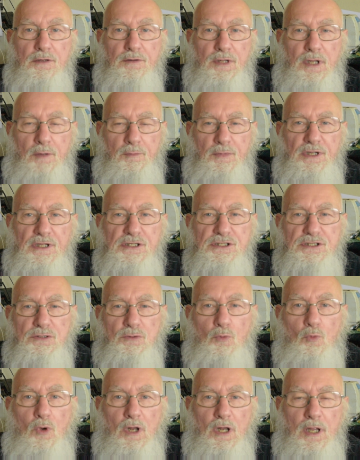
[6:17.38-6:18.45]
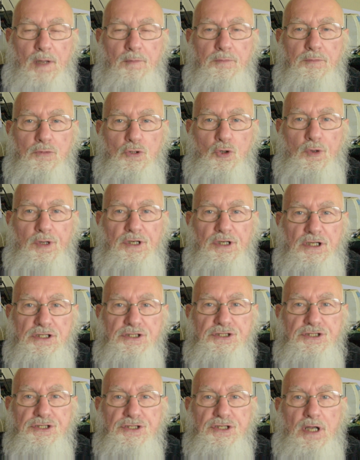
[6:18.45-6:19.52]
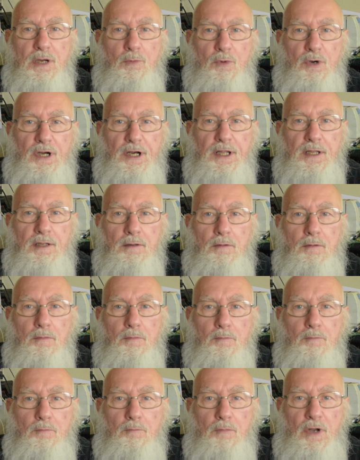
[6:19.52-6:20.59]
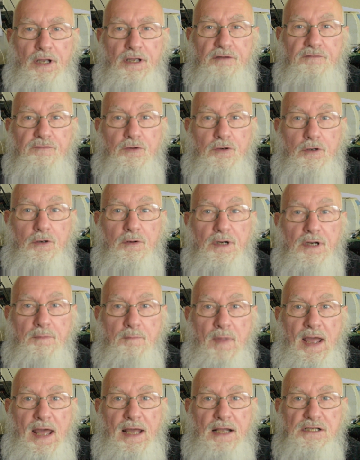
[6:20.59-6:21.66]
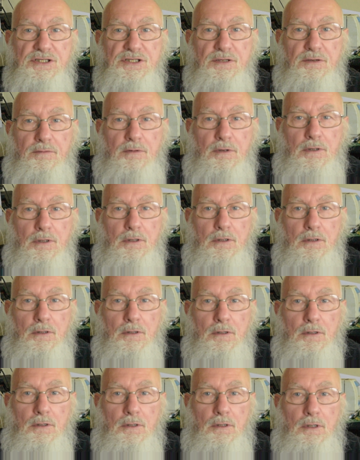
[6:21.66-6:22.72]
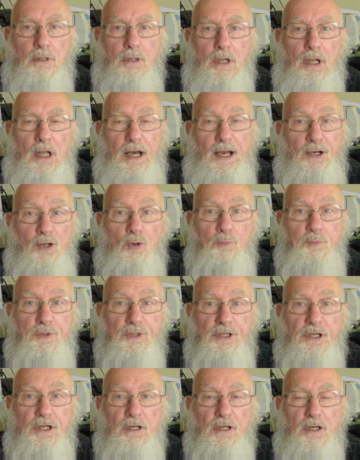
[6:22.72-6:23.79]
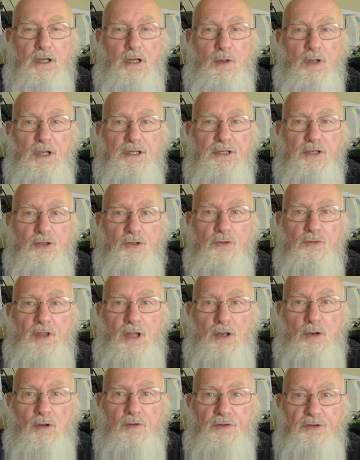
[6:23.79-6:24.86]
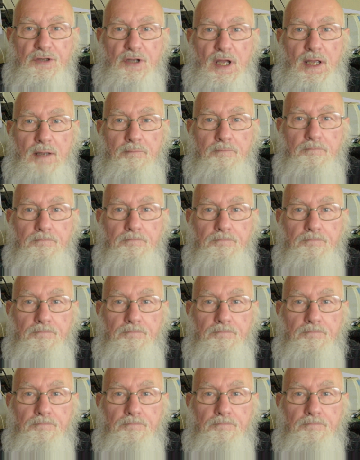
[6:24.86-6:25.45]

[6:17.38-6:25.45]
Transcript: That means while I'm doing dishes, I'm running my inverter at max. I don't particularly like to do that all the time.